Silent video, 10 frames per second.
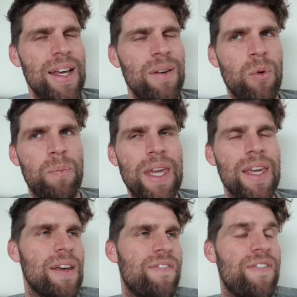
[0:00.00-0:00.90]
would be
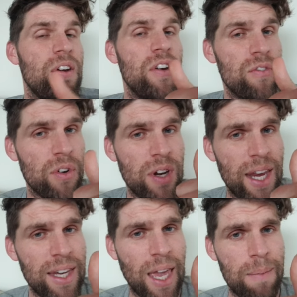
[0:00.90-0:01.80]
either very
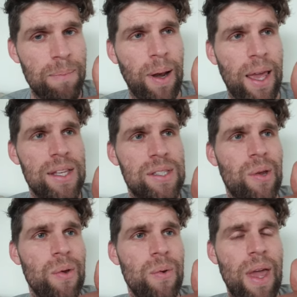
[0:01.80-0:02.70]
in-game players
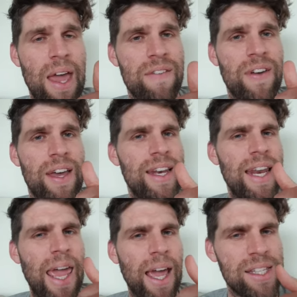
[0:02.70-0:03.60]
who have an
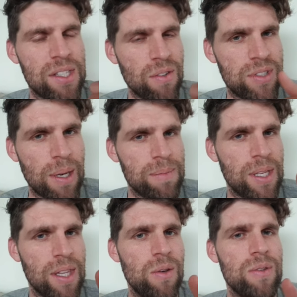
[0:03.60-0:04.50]
excess of gems that
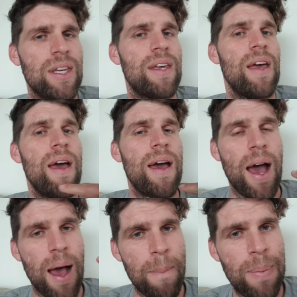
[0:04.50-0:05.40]
they're using,
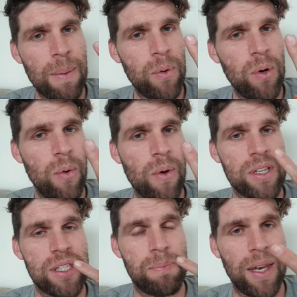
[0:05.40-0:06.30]
people who are
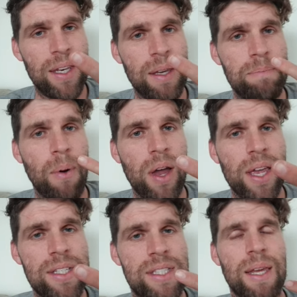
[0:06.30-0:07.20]

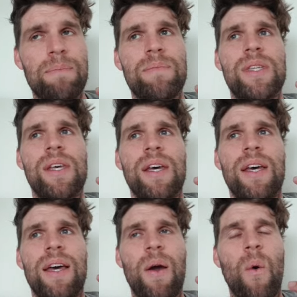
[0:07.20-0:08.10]
buying gems,
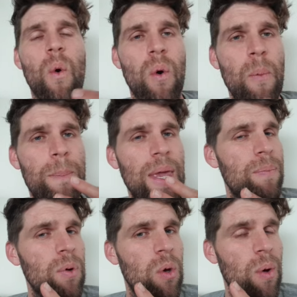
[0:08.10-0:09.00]
or
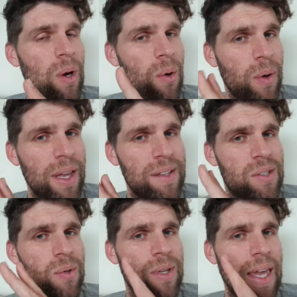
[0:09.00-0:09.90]
people who are looking
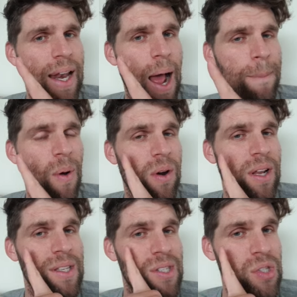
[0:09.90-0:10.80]
to get up on
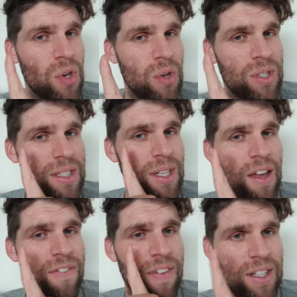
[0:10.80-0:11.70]
a certain
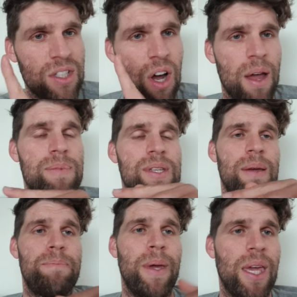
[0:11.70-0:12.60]
event type, say
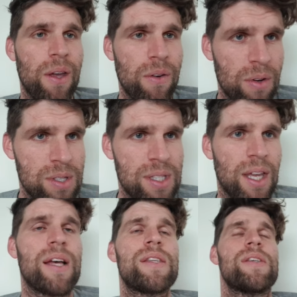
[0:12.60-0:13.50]
Big Hero
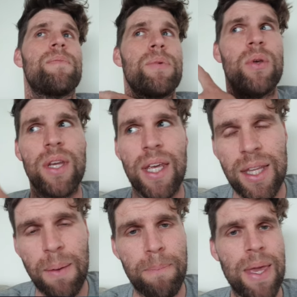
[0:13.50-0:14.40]
6 or Beauty
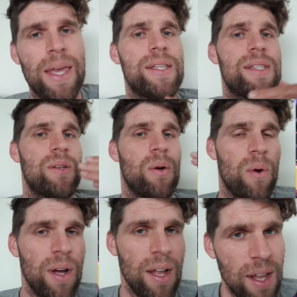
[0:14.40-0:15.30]
and the Beast or